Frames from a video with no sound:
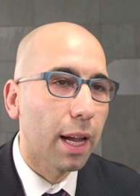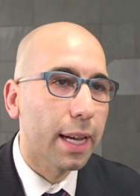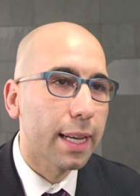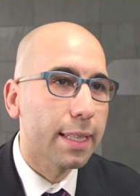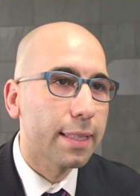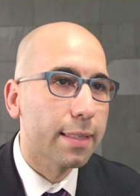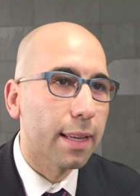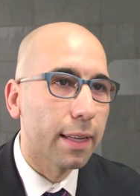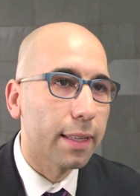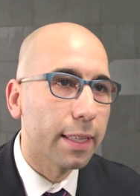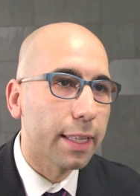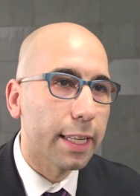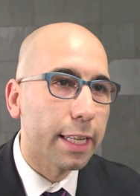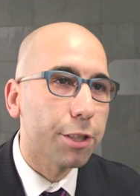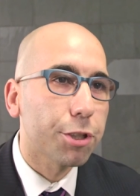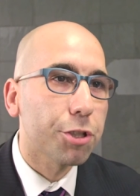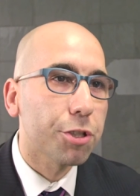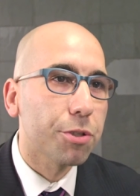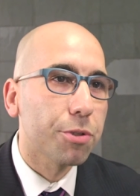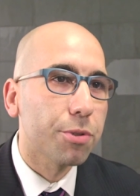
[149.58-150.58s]
clients on
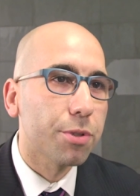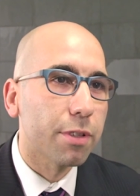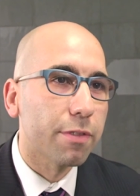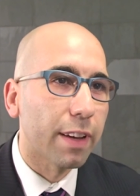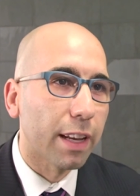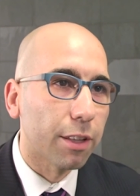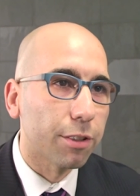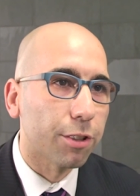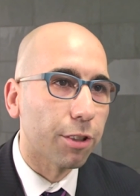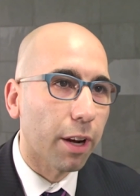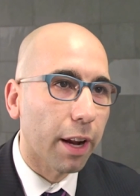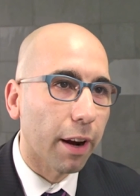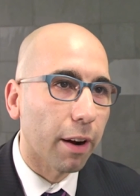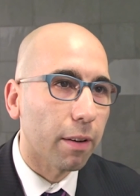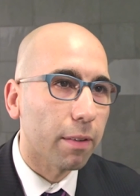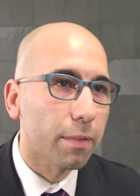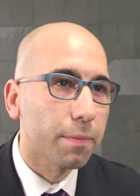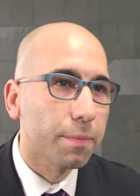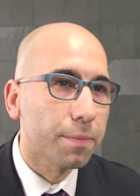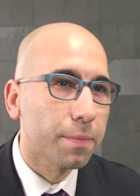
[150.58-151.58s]
issues of elder
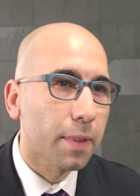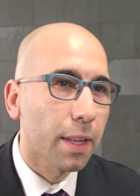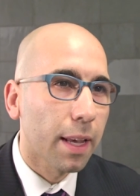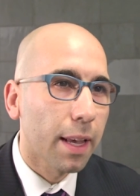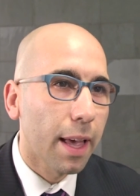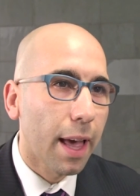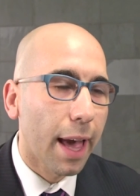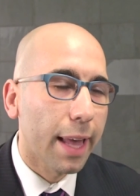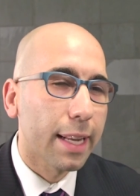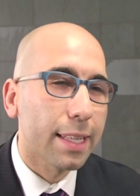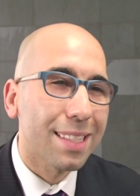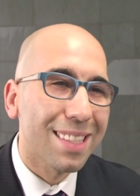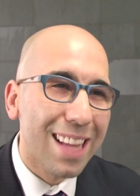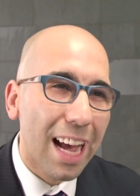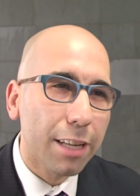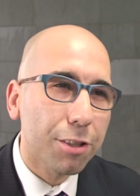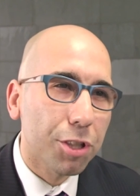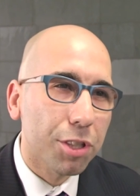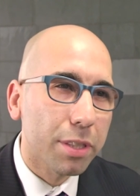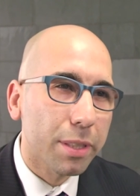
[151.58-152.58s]
care. And it's
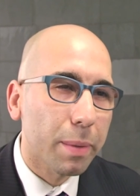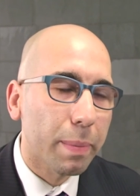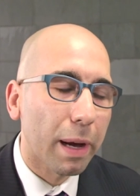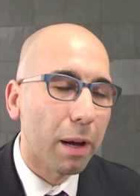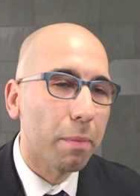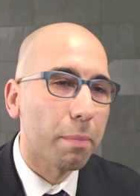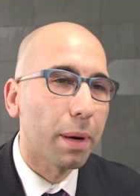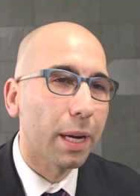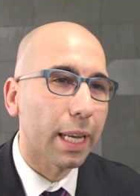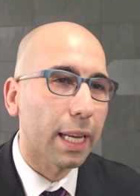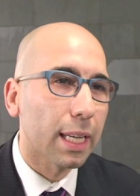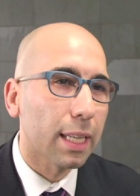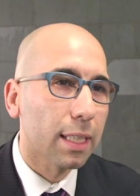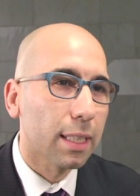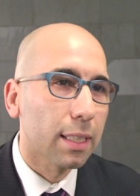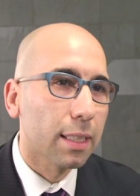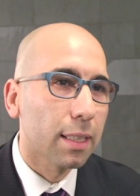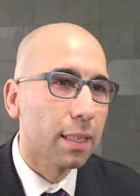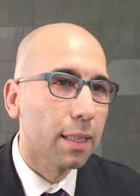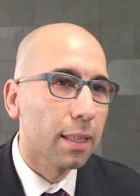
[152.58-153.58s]
not just about money.
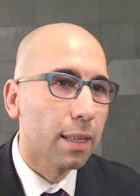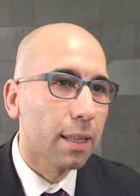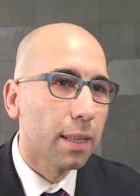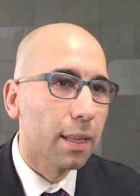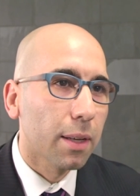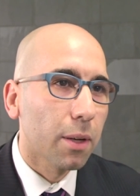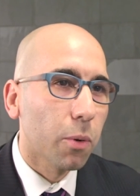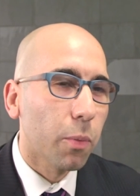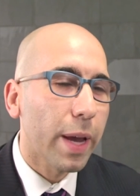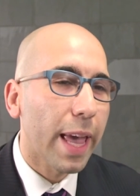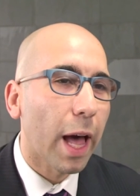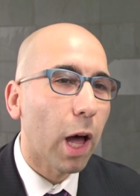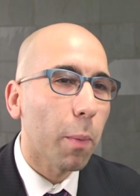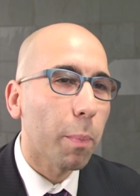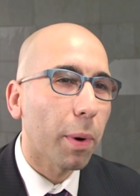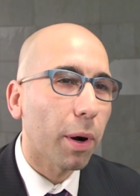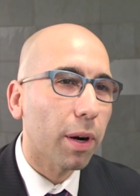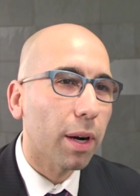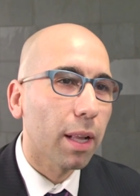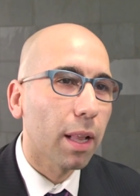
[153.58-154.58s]
We
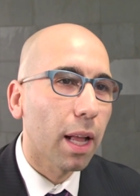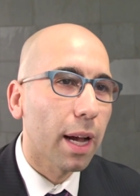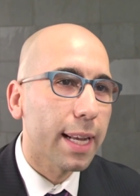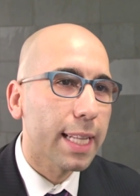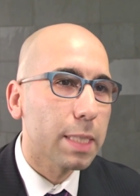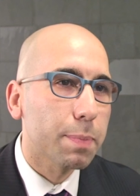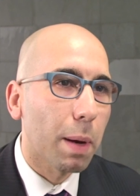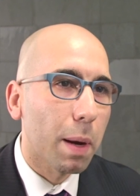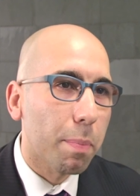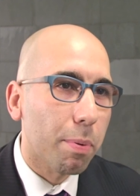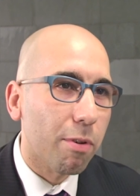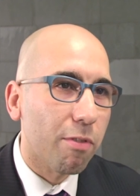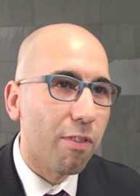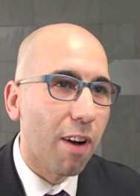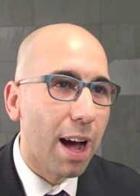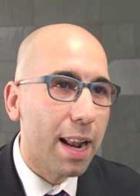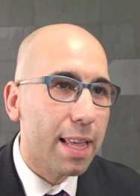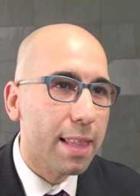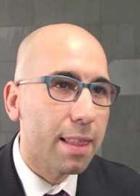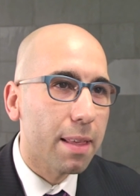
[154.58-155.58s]
help our clients by
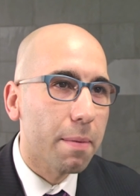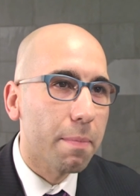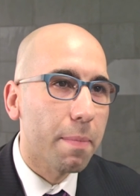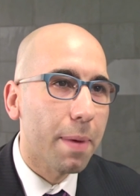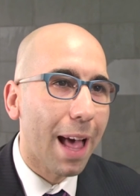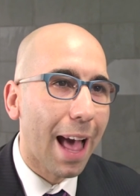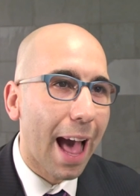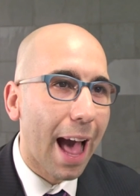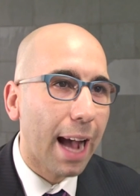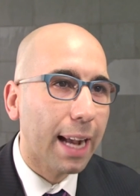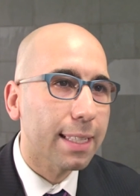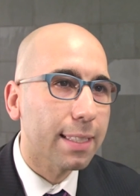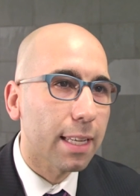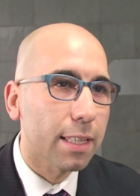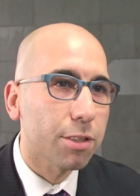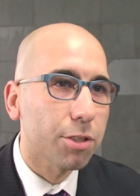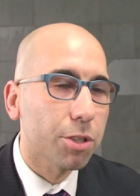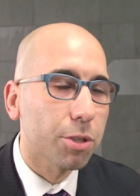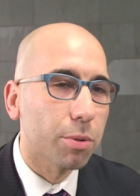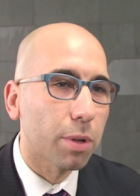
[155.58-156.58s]
providing them
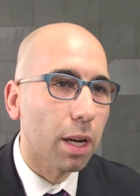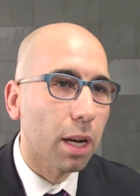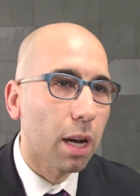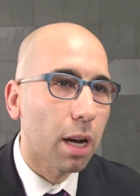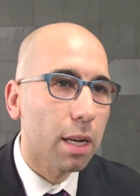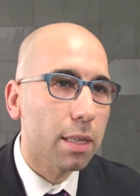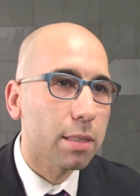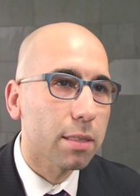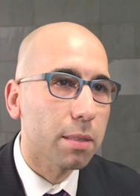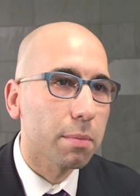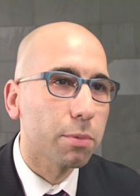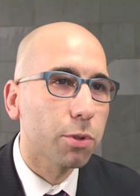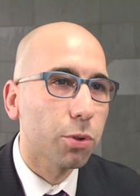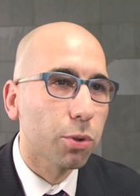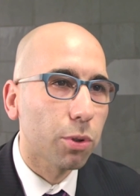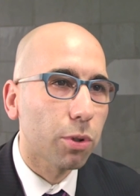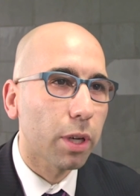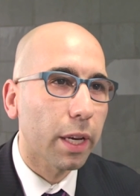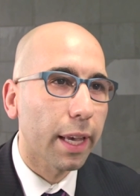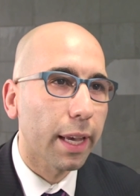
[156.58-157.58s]
access to a custom
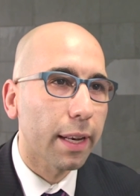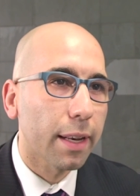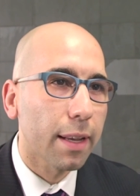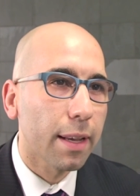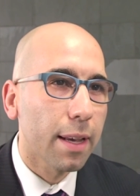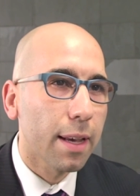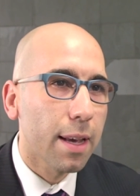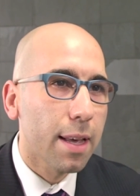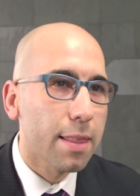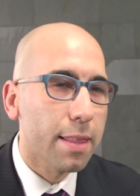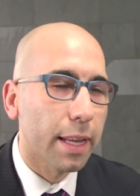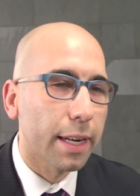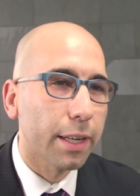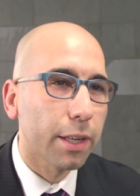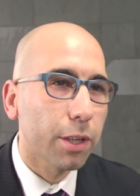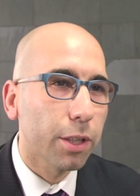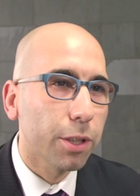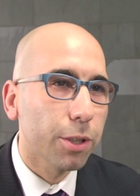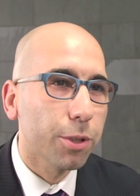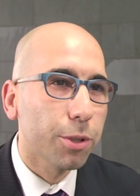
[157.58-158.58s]
toolkit that
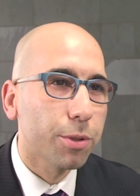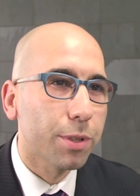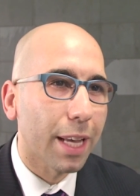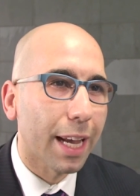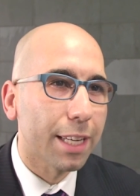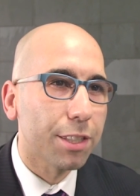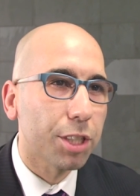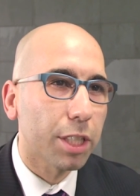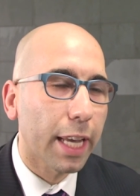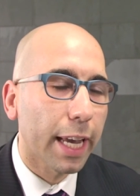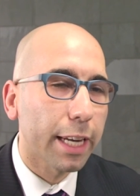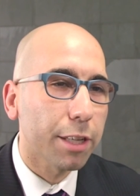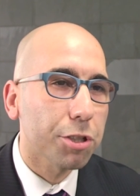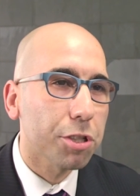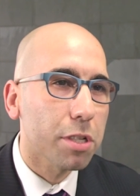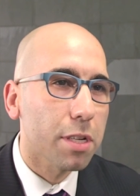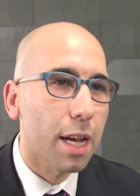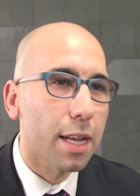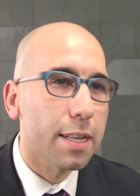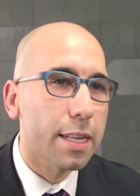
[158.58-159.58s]
includes
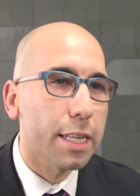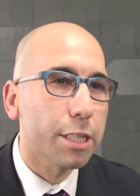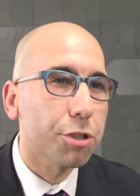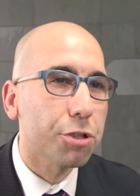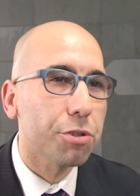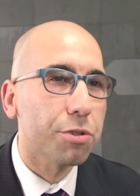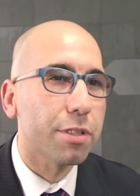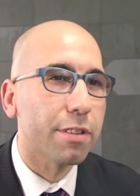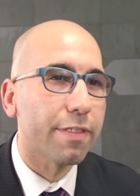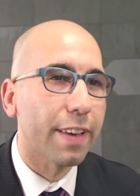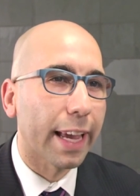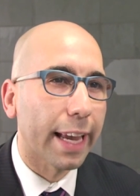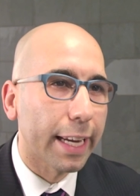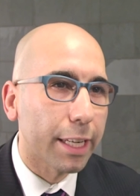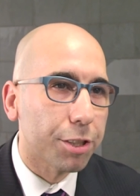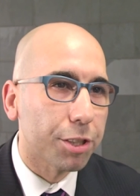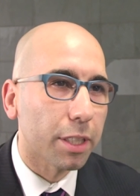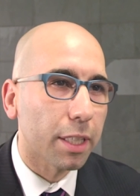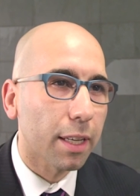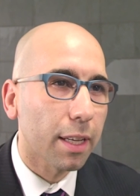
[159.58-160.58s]
education on issues of
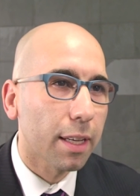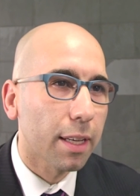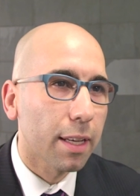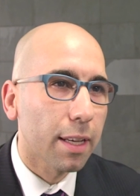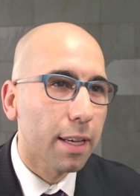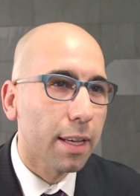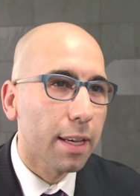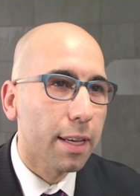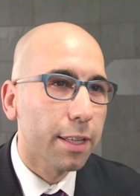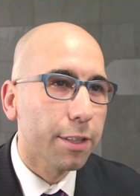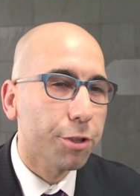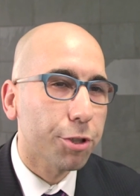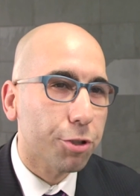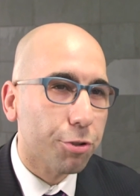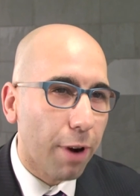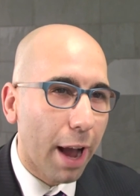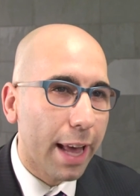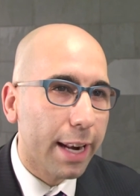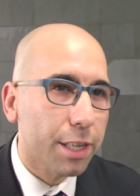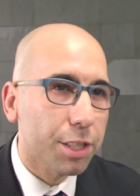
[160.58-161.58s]
aging,
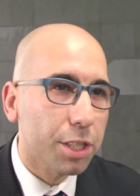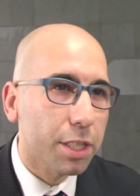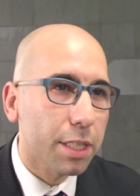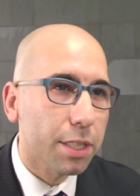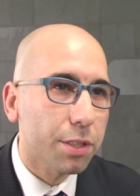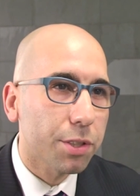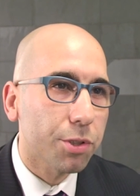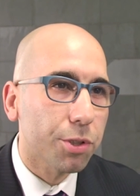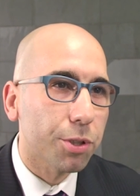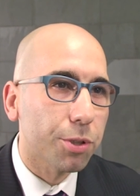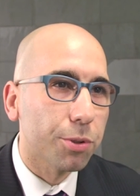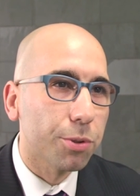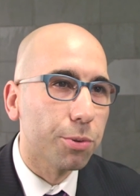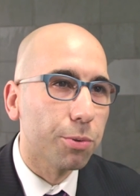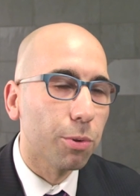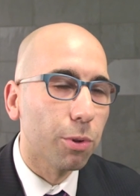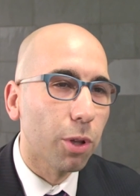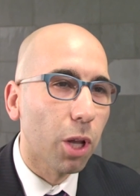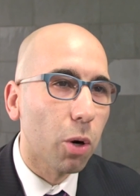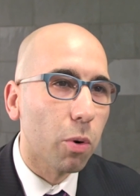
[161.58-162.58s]
strategies
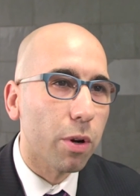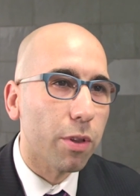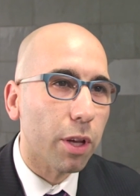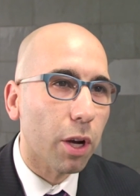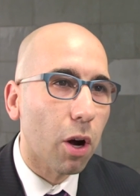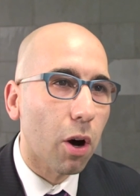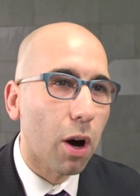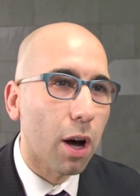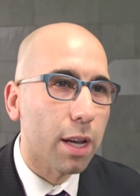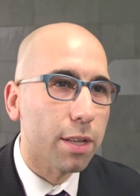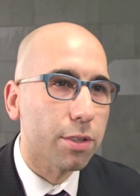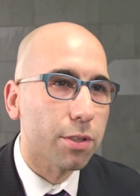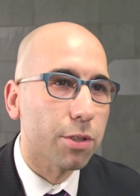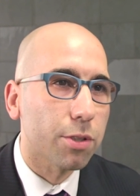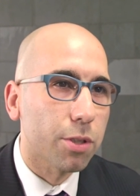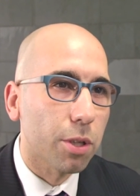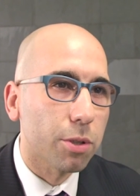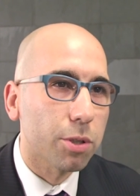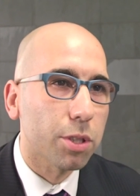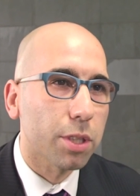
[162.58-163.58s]
to lower the costs
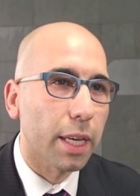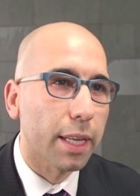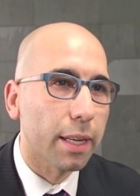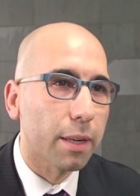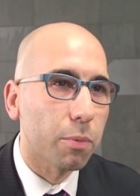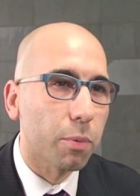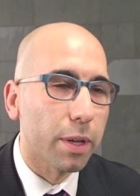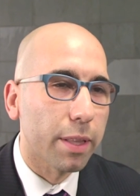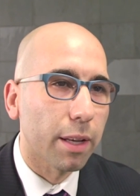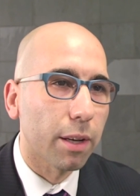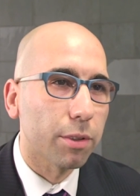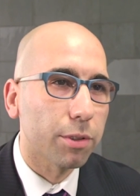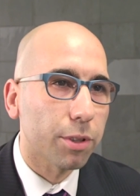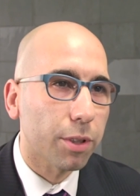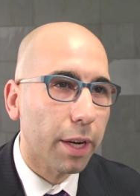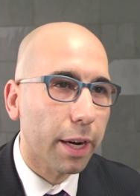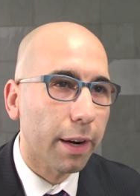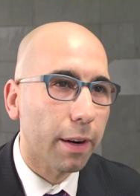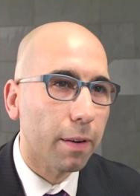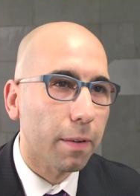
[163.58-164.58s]
associated with
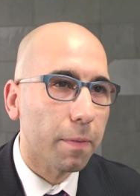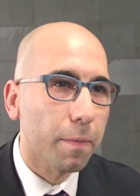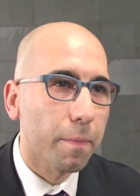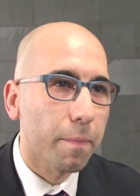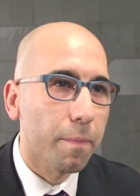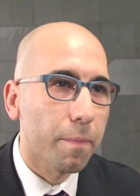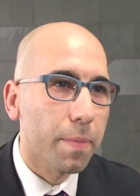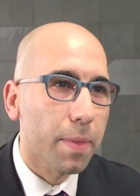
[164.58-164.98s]
elder care,